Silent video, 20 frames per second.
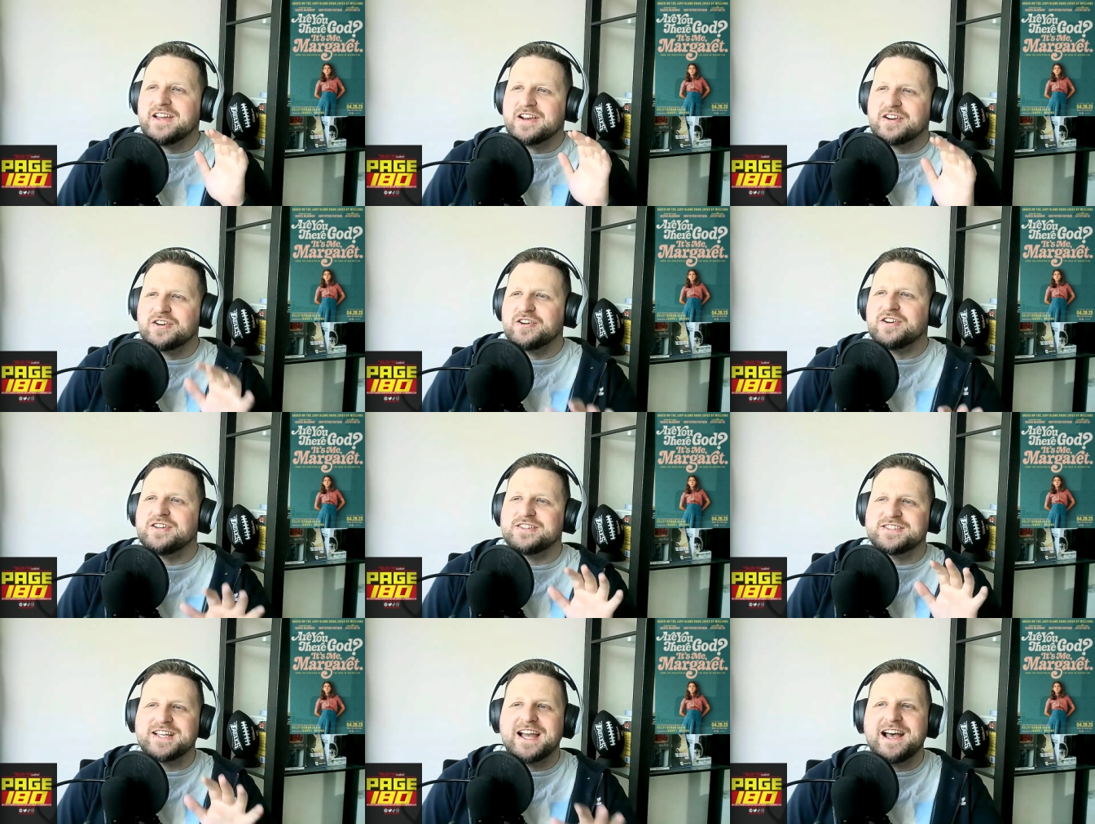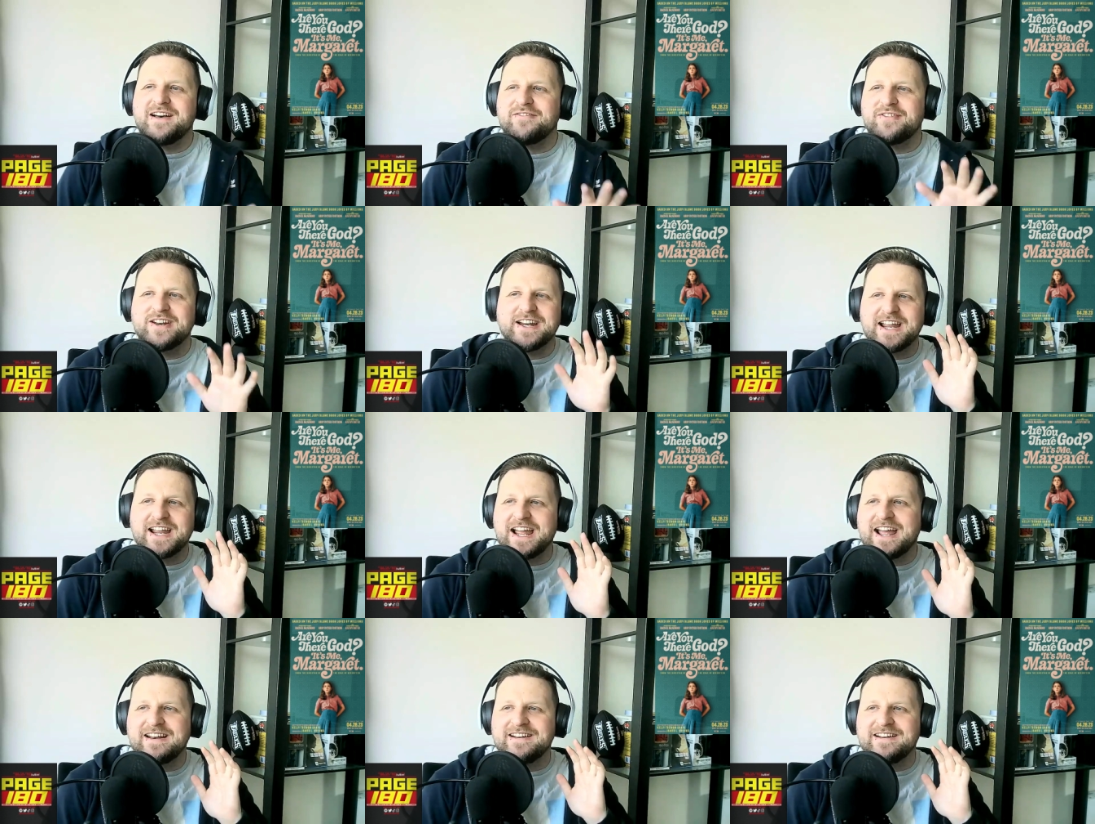that girls have. And
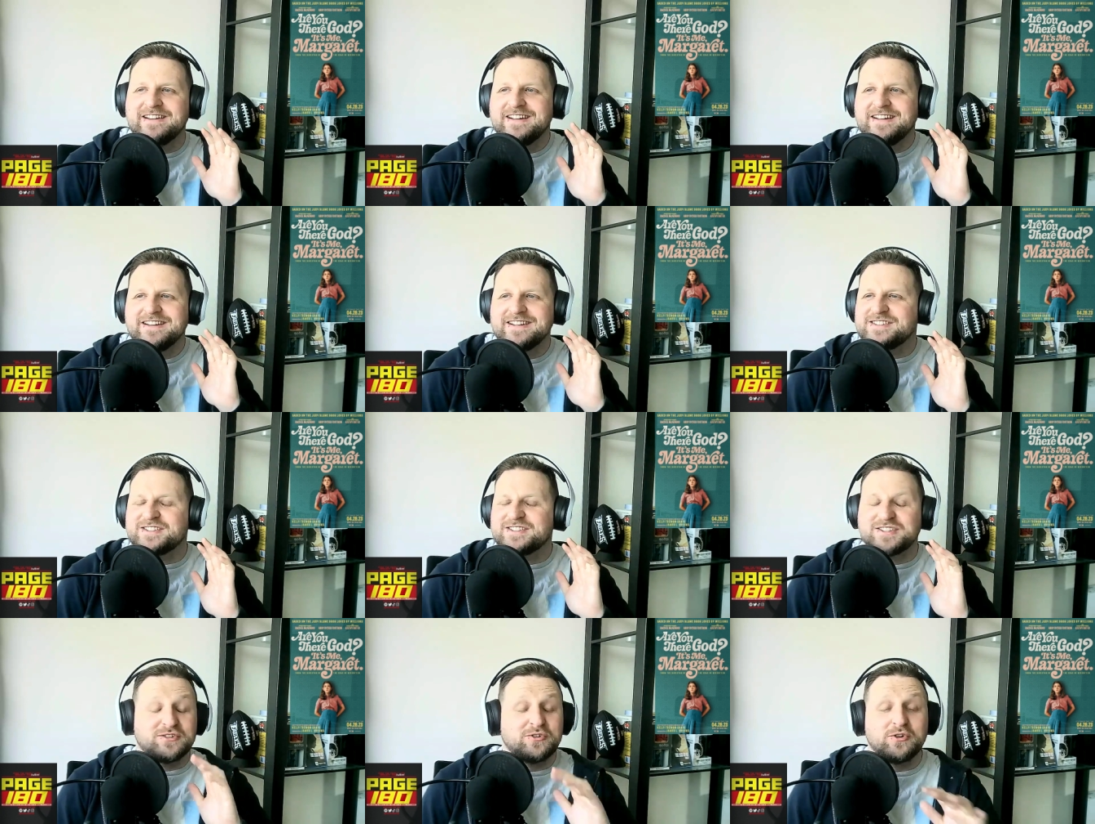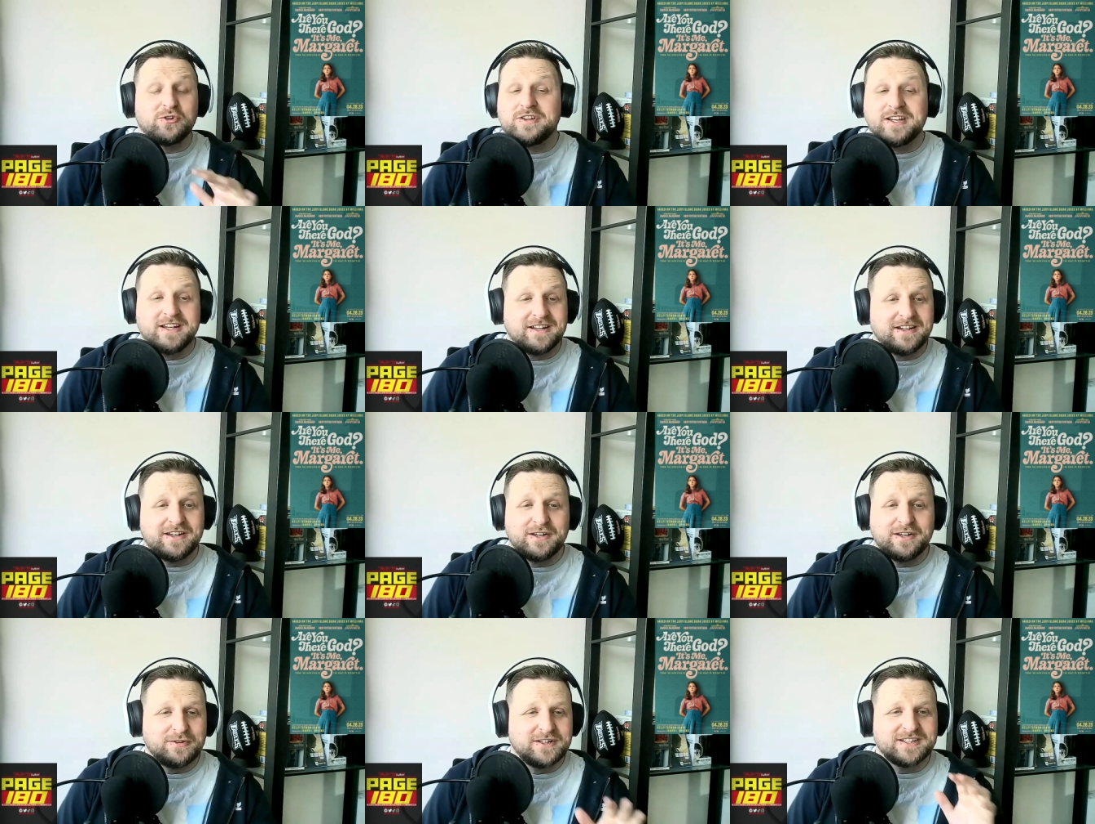again, again, this is
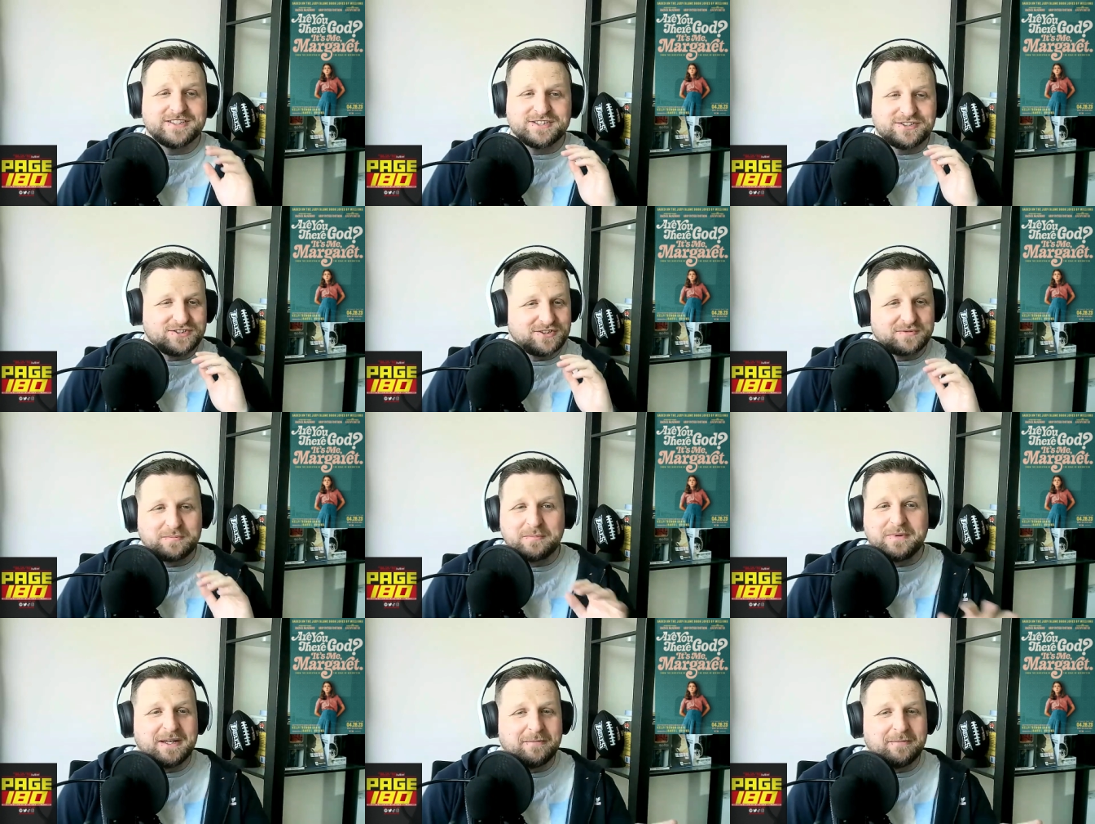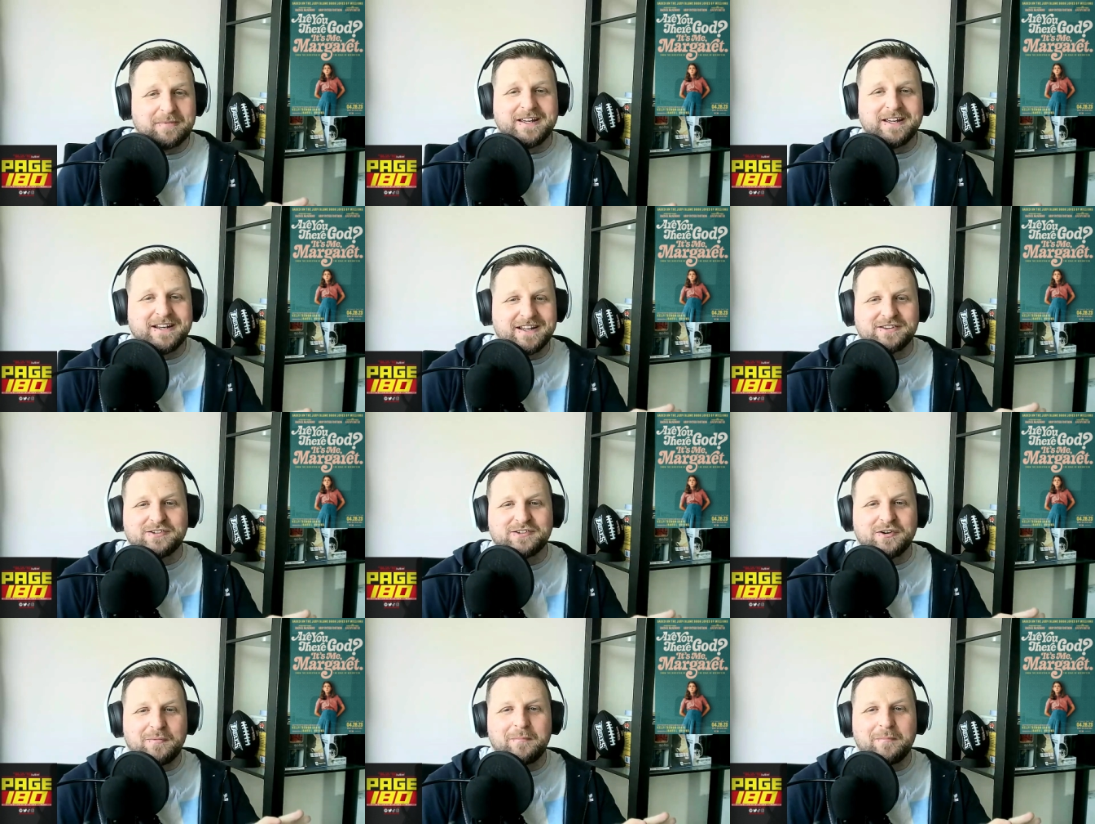nothing new. This is just me being
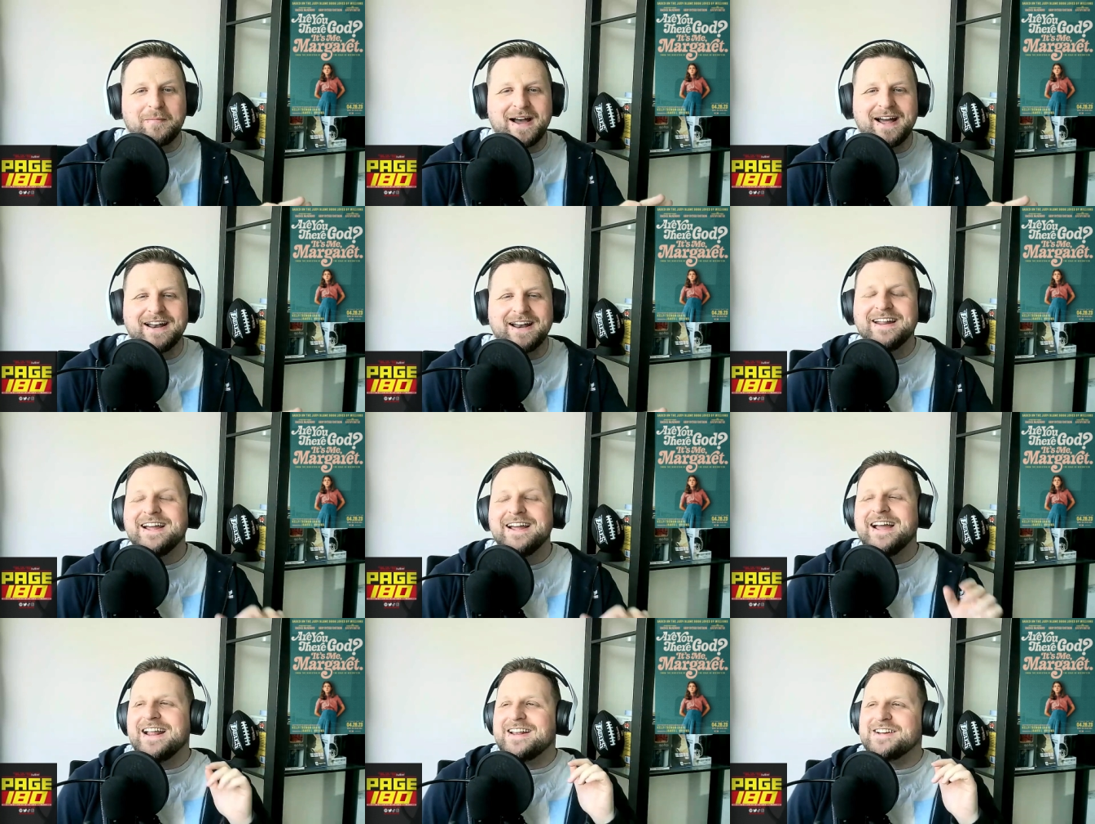a dumb man.